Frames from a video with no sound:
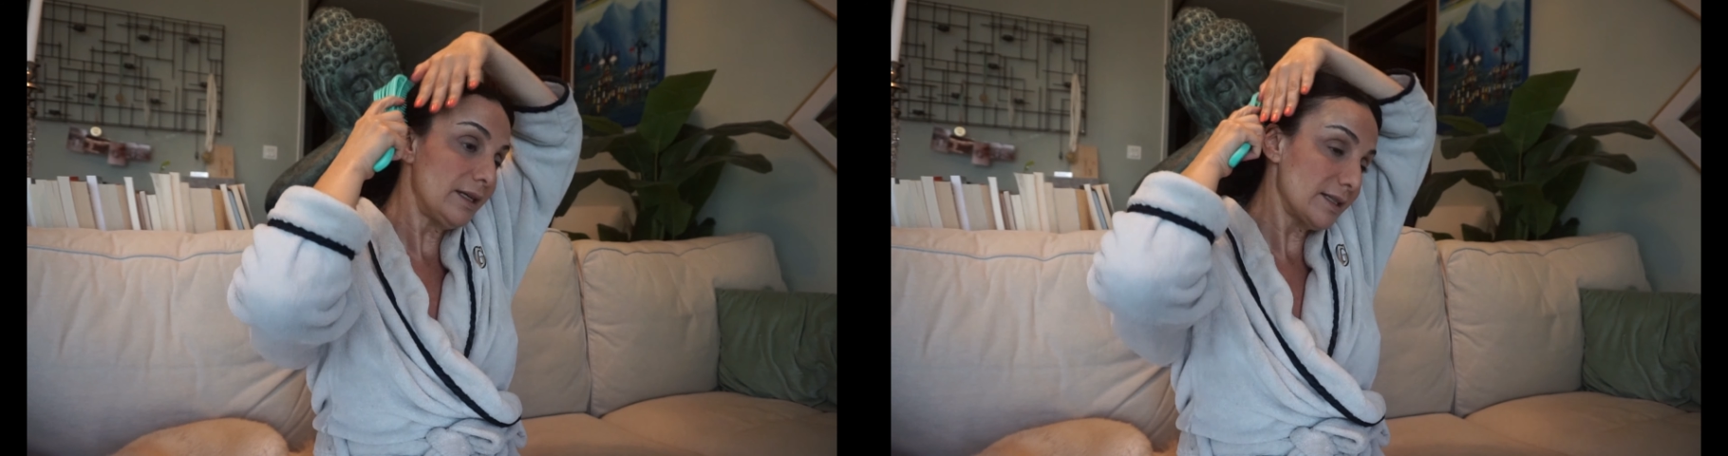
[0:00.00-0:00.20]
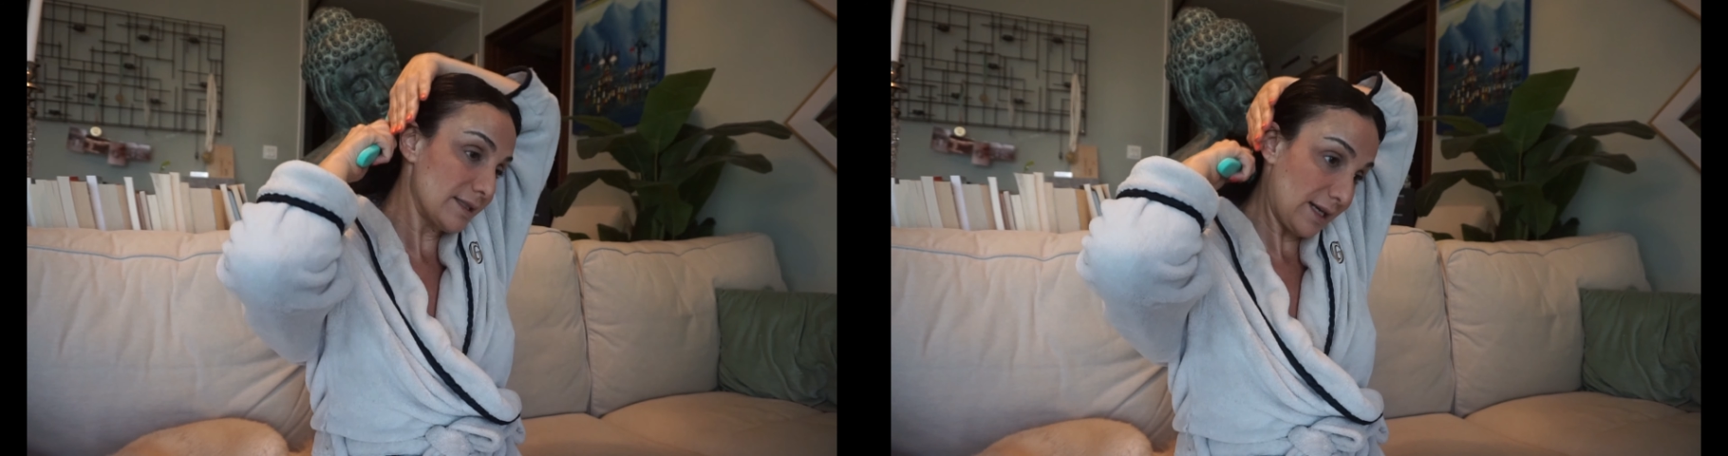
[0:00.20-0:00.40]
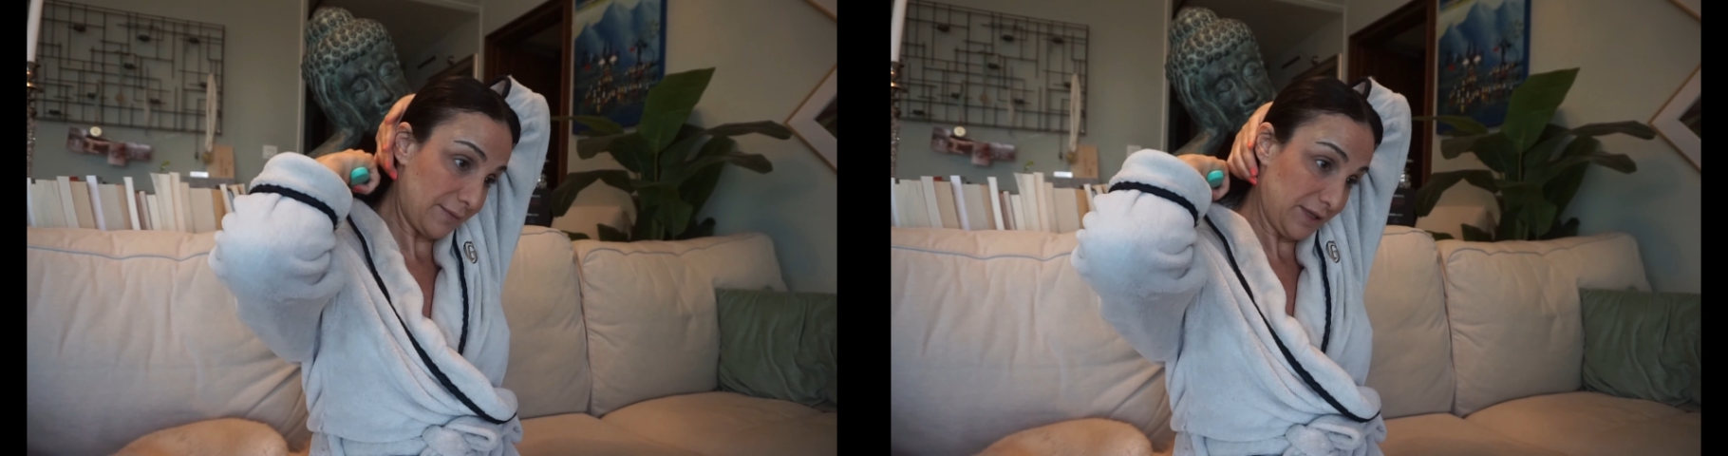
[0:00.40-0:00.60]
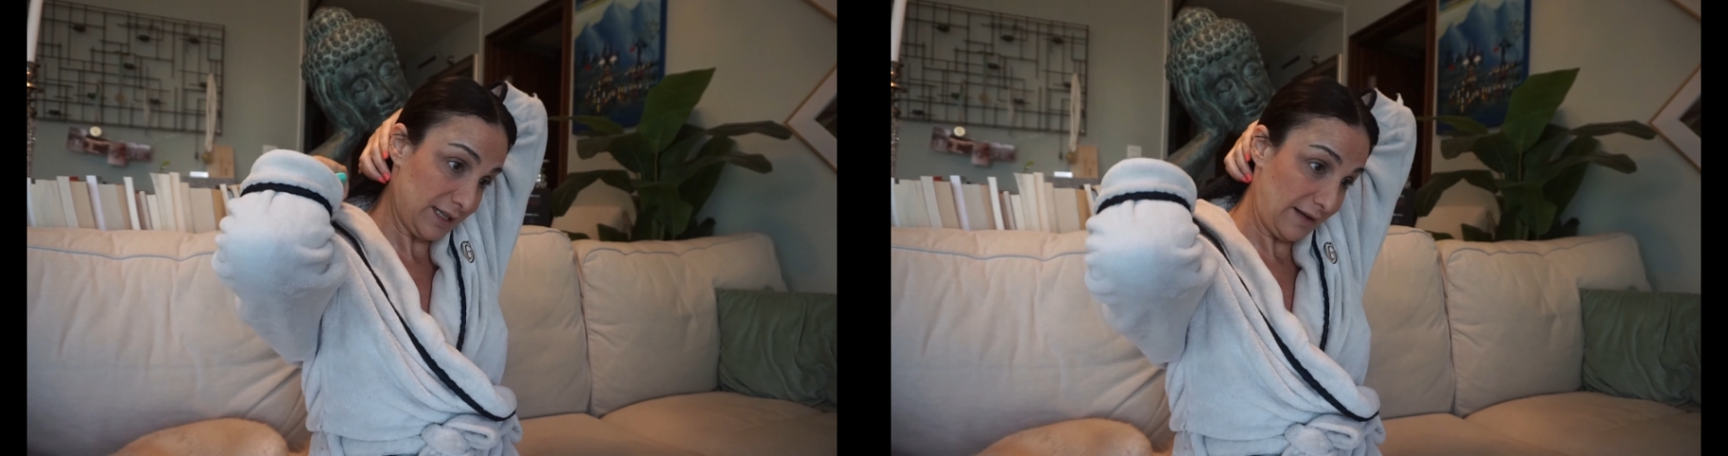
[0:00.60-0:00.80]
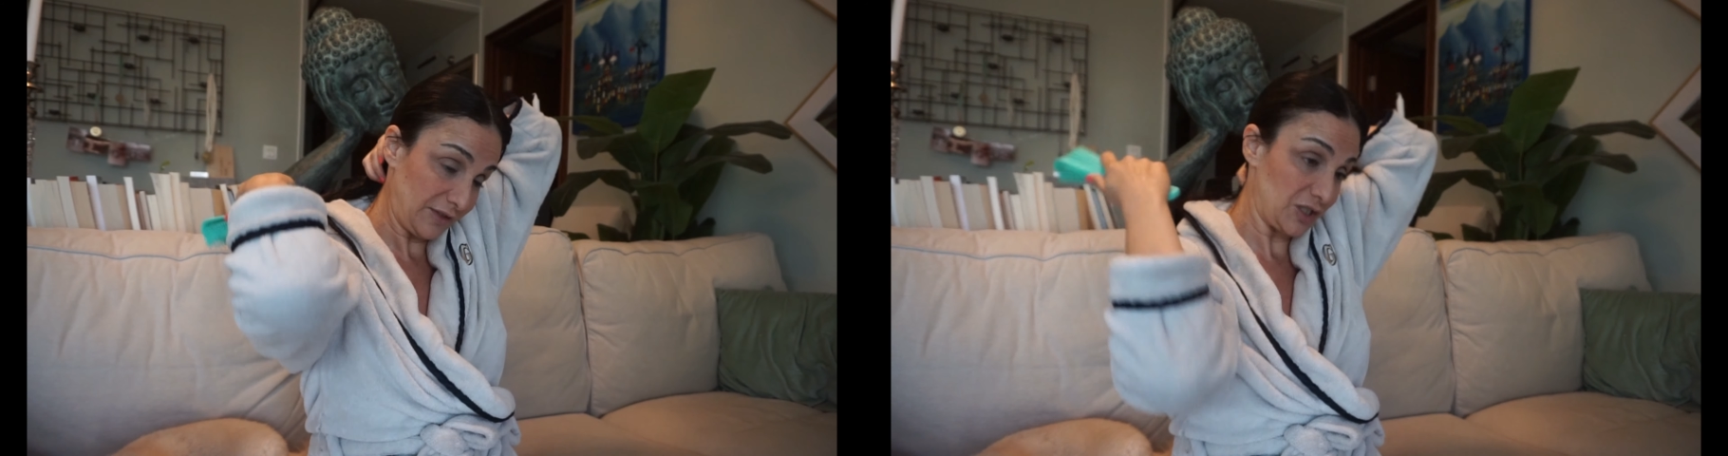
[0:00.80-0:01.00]
because then I'm gonna
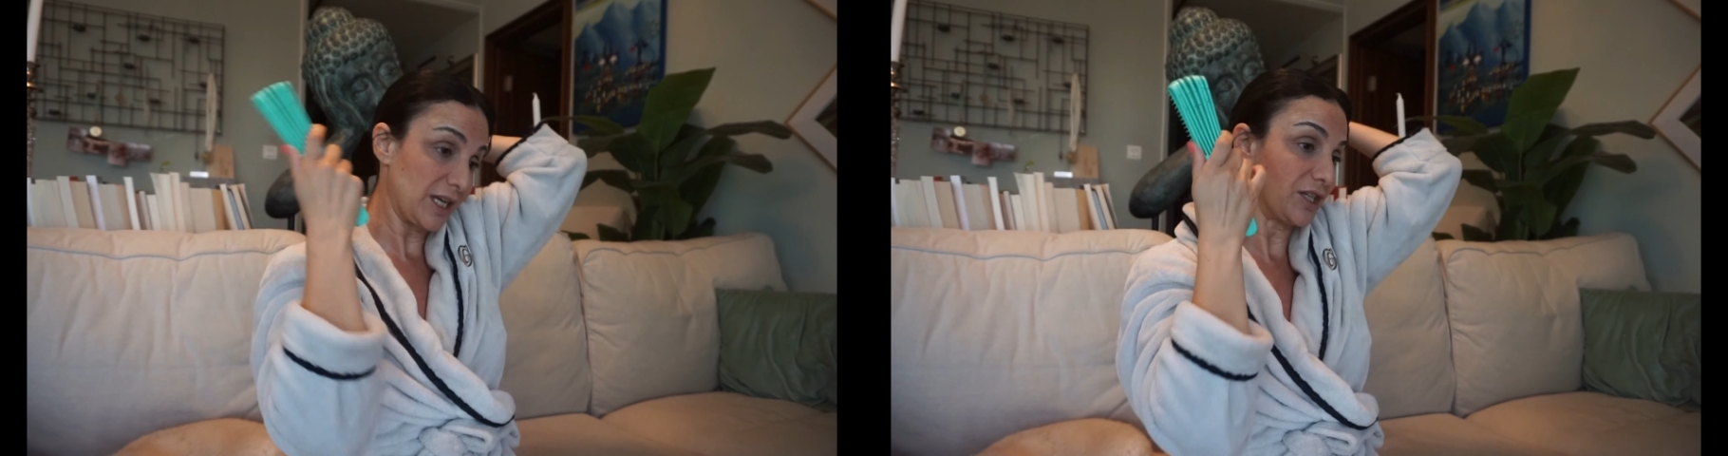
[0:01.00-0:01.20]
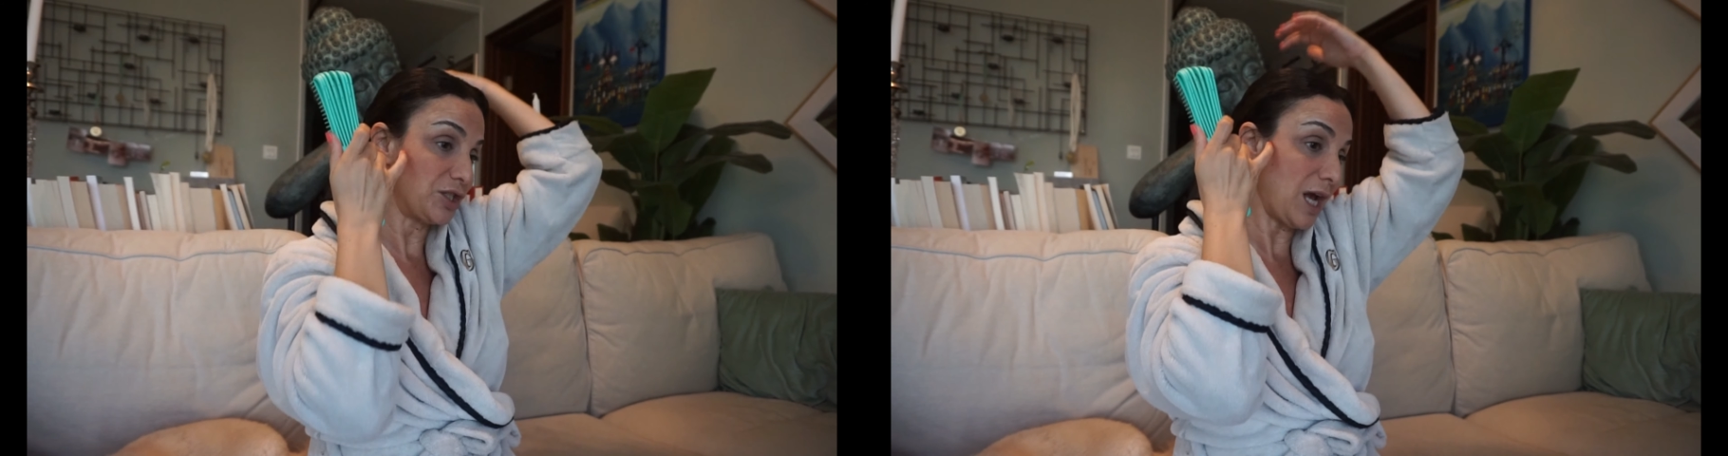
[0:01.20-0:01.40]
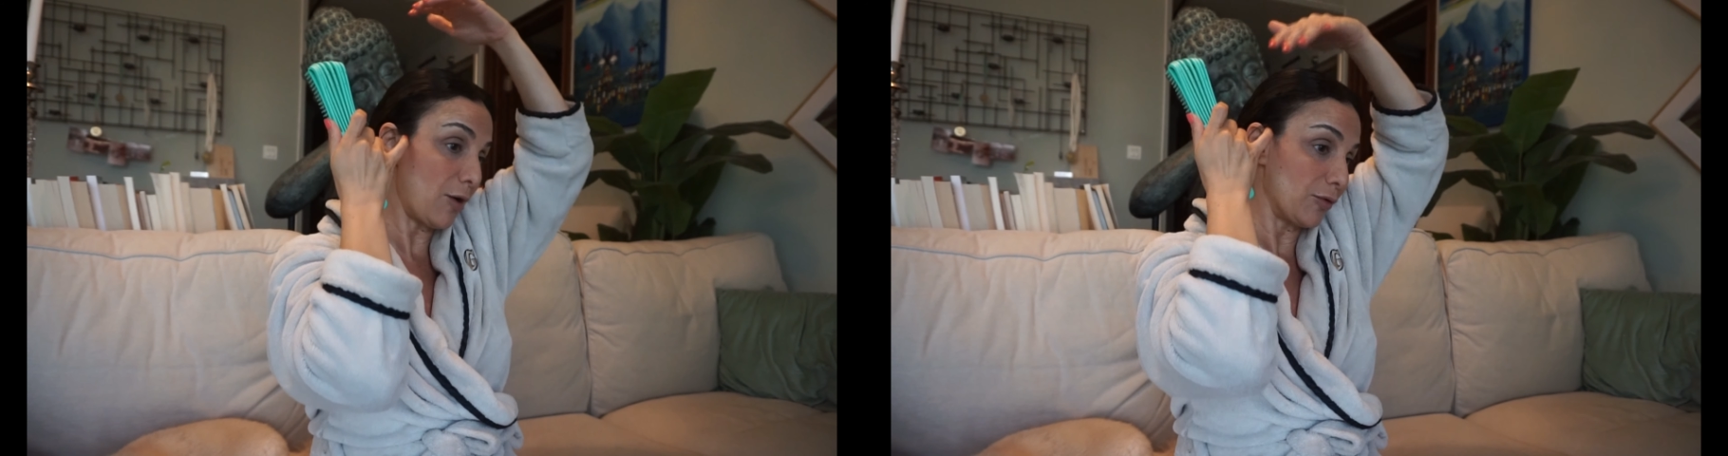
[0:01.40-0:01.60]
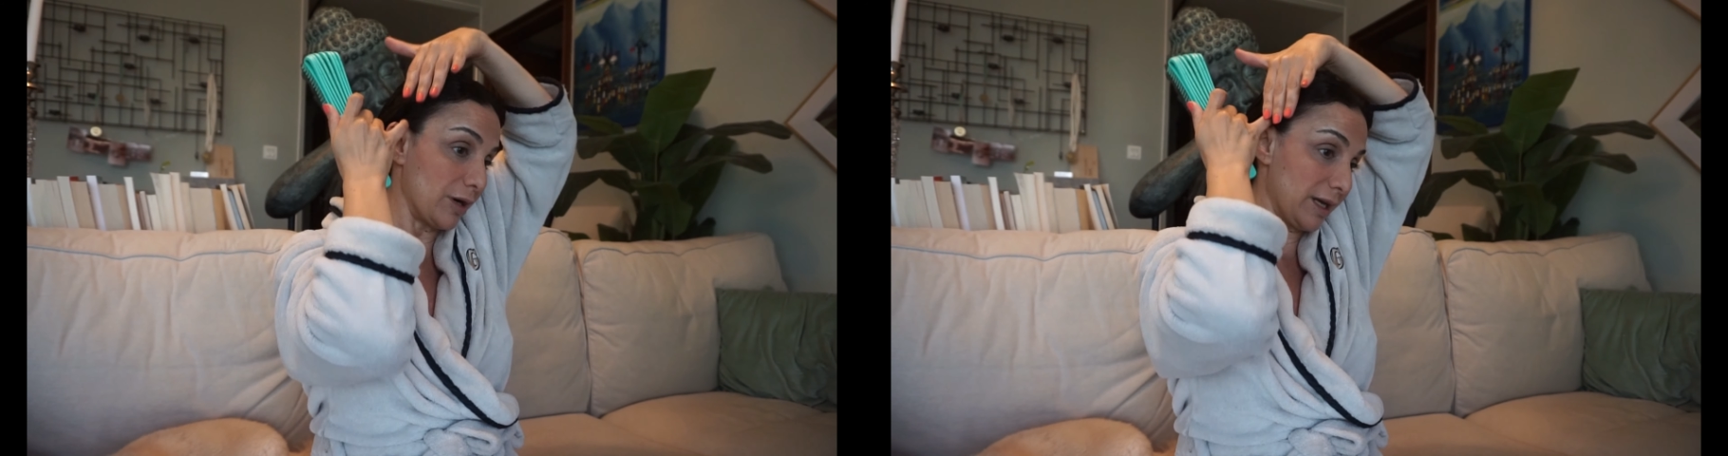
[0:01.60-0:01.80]
have to take a shower